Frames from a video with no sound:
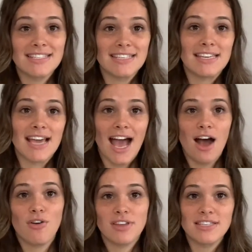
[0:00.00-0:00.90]
see
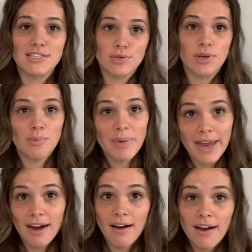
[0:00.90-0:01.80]
how these two
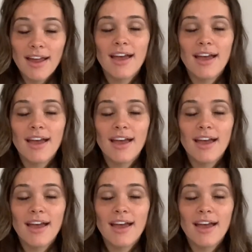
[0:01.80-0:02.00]
compare.